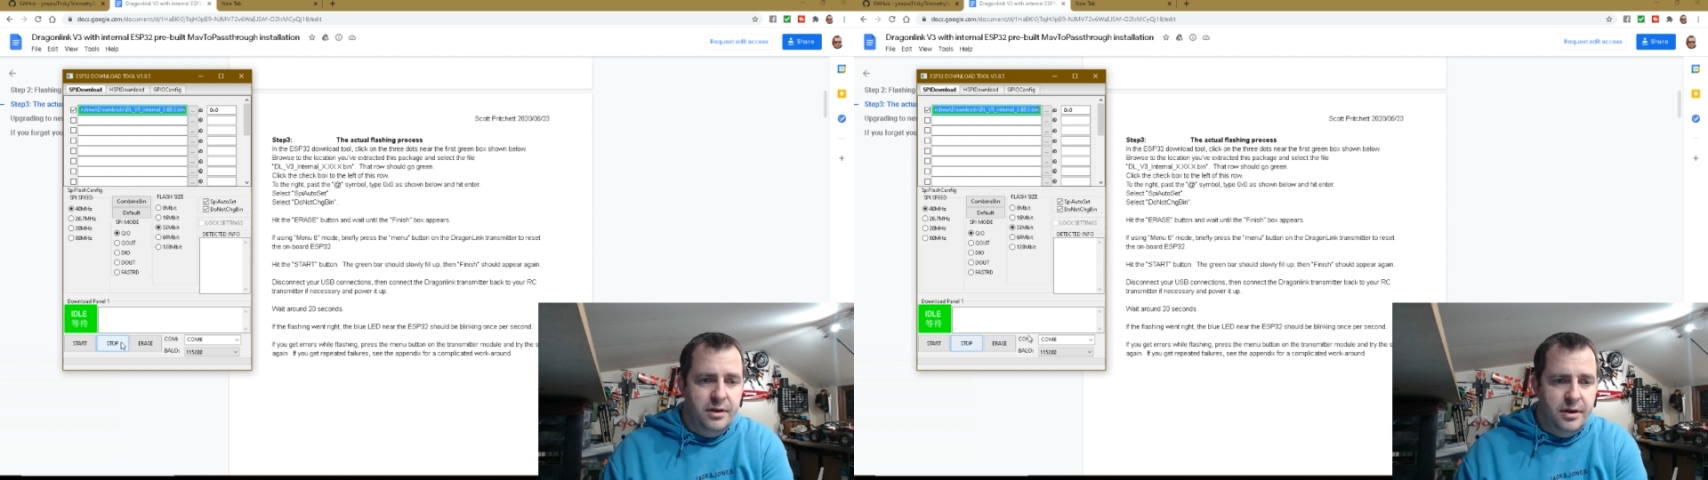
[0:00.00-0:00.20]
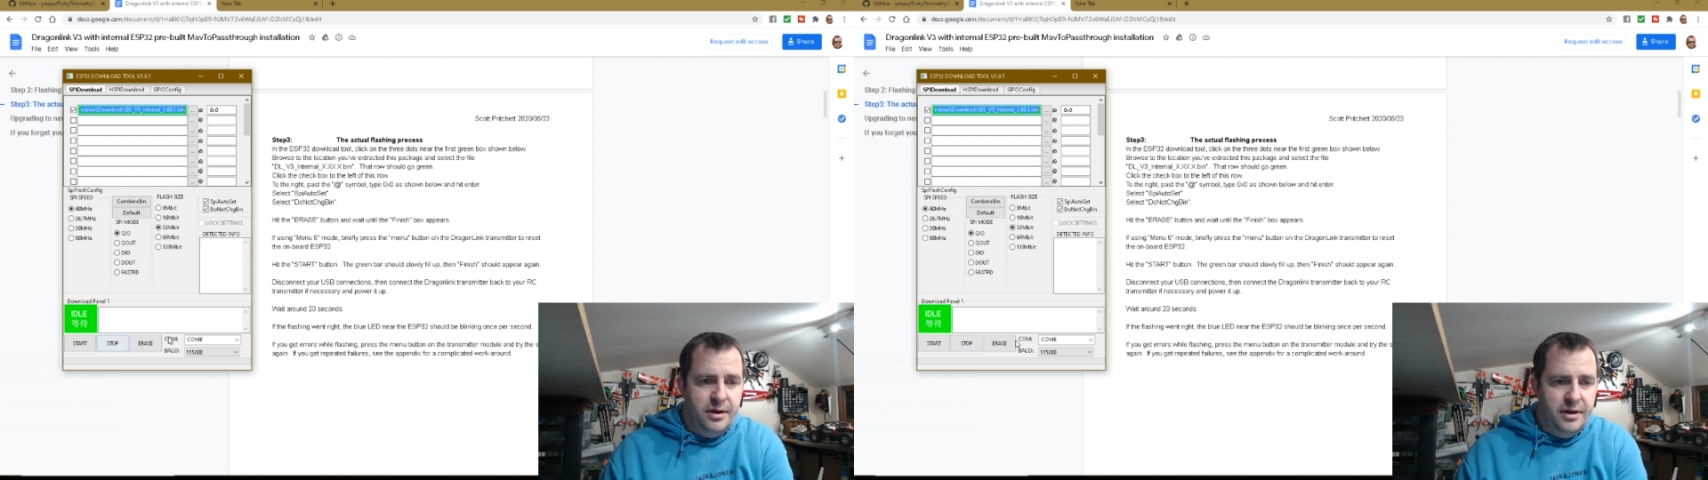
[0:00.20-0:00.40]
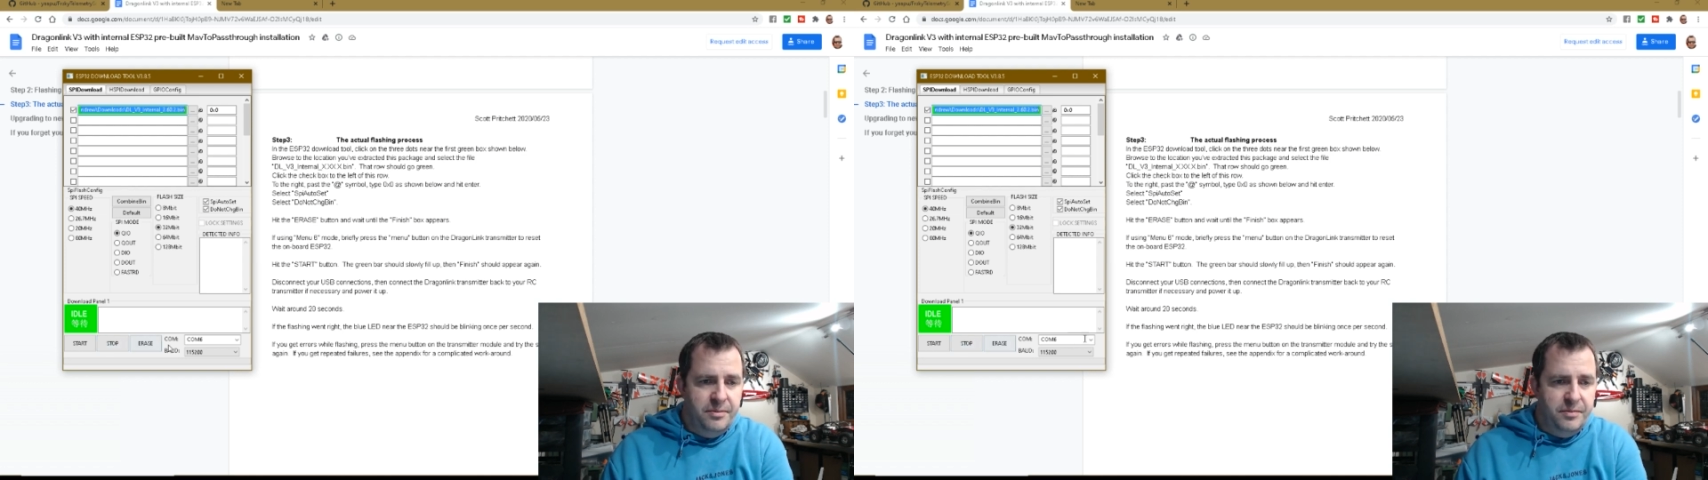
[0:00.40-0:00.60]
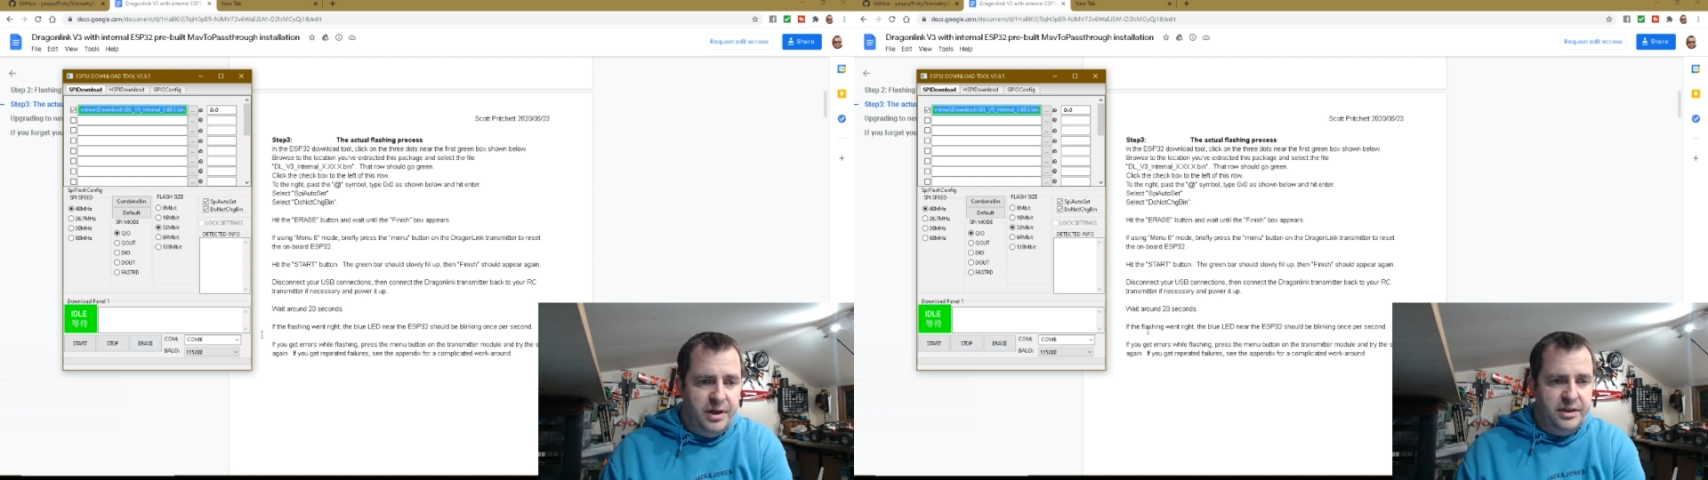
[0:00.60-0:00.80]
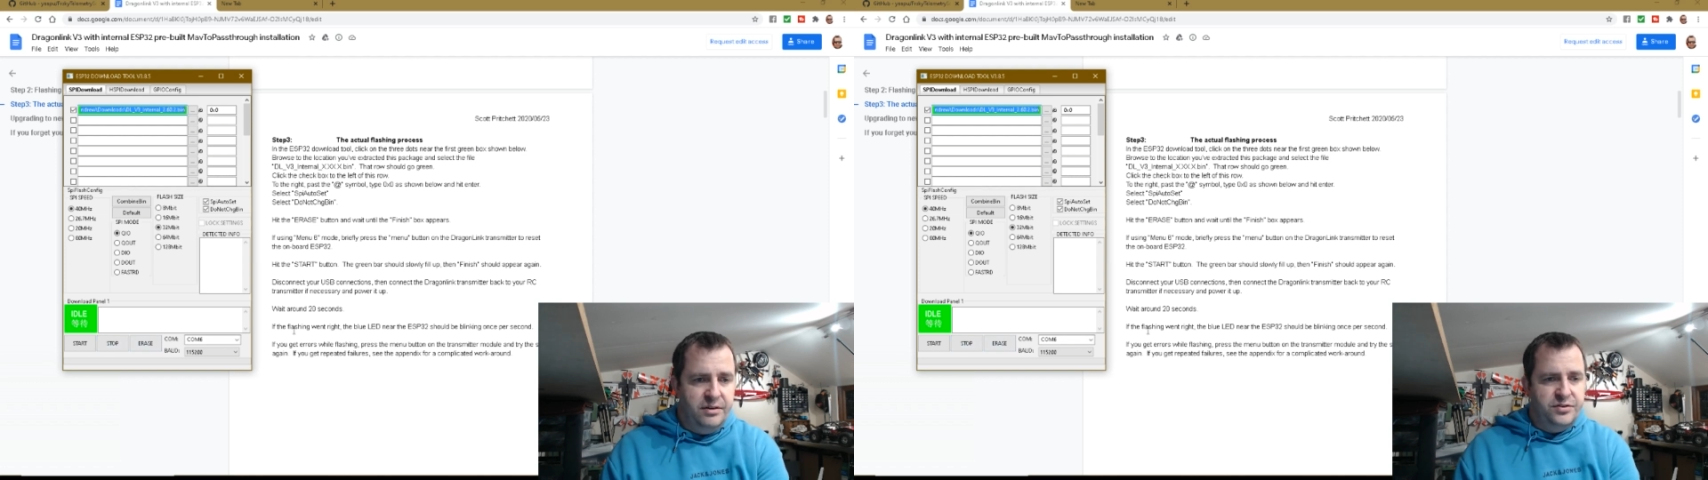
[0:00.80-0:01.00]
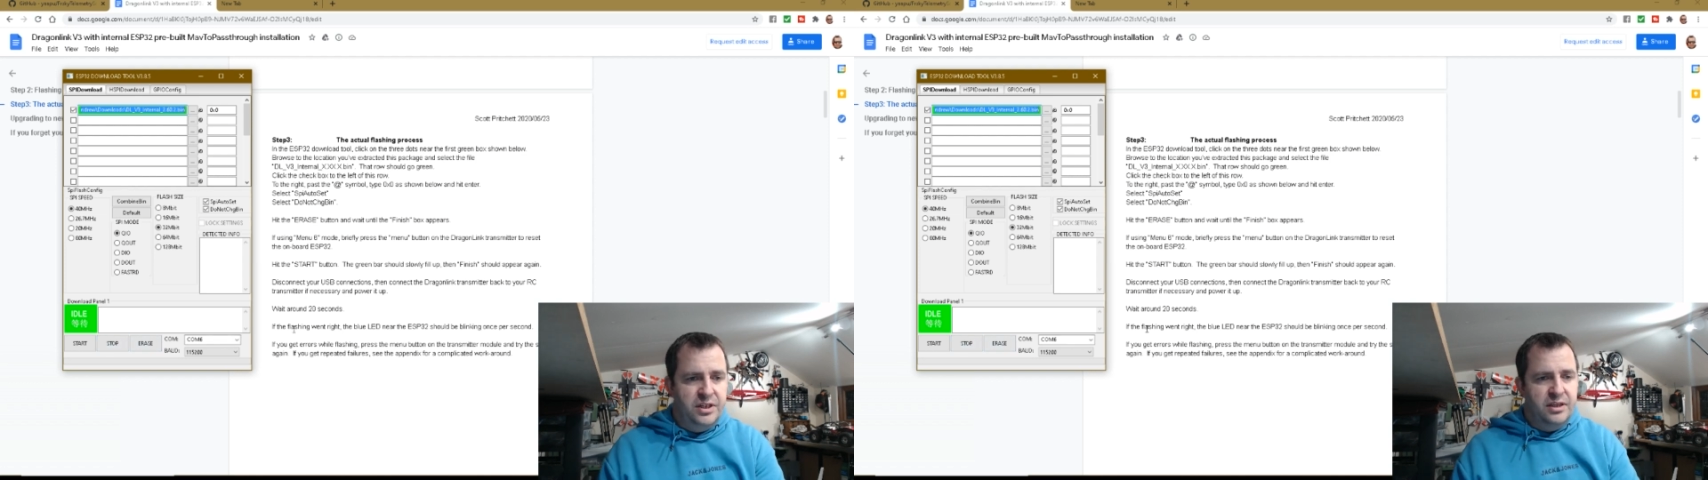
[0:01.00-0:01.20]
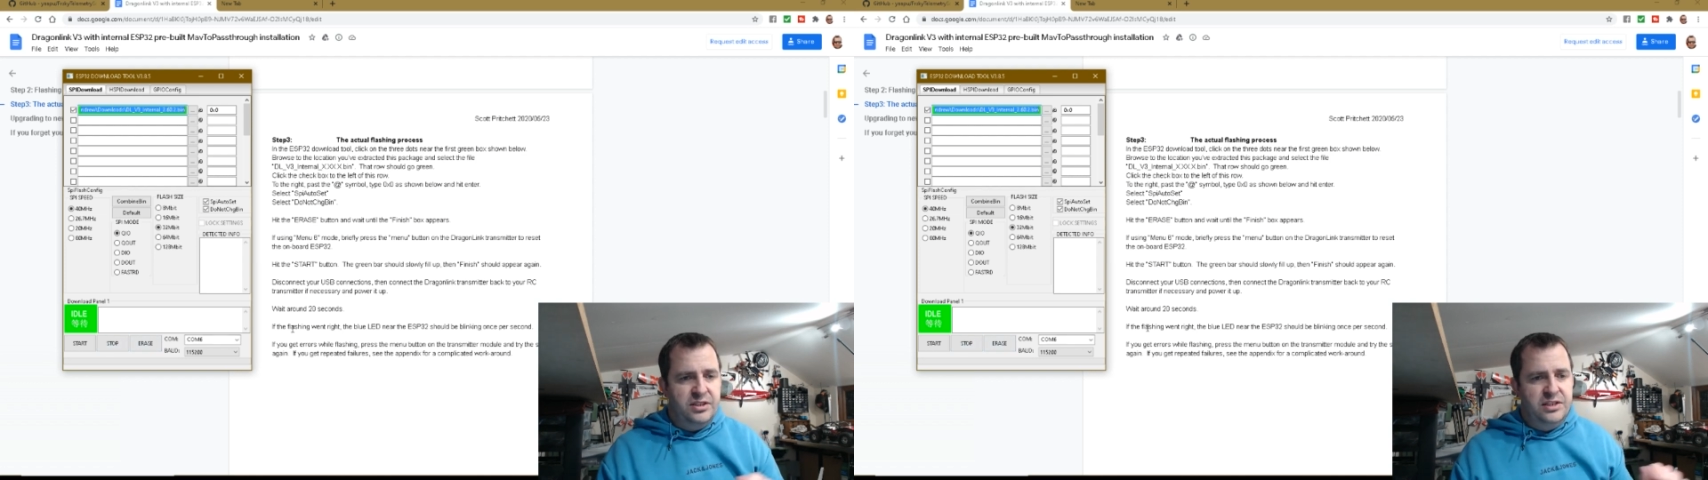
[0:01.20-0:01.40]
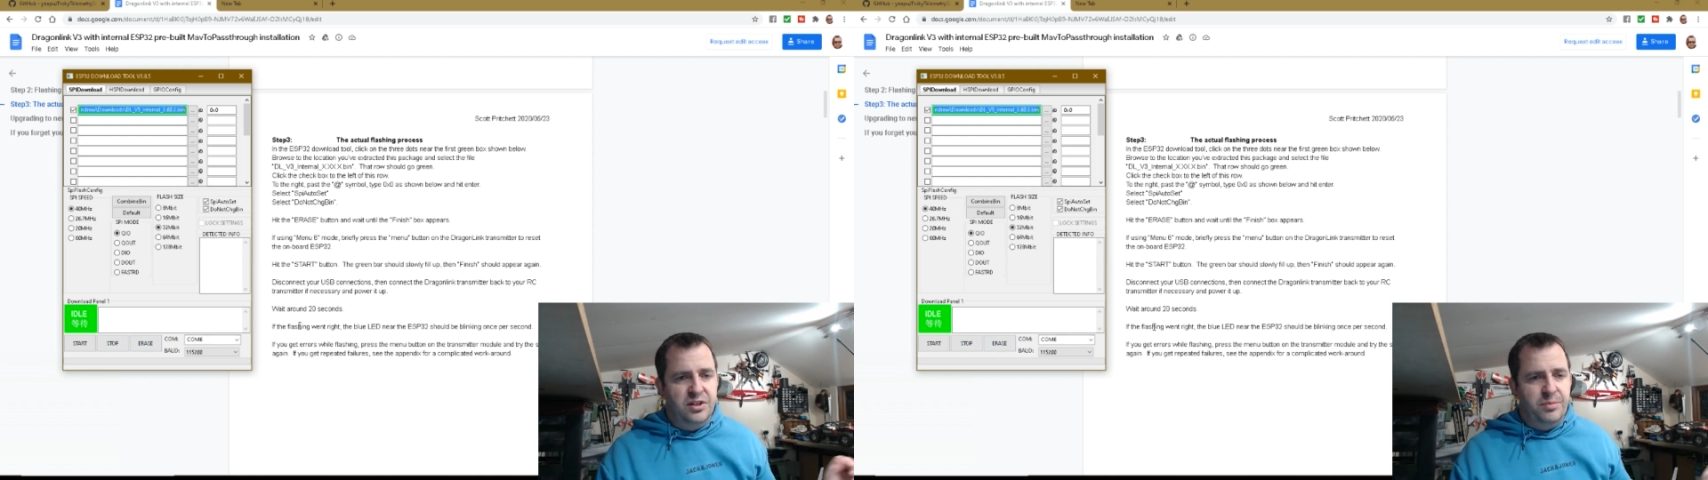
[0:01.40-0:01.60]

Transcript: And obviously it says at the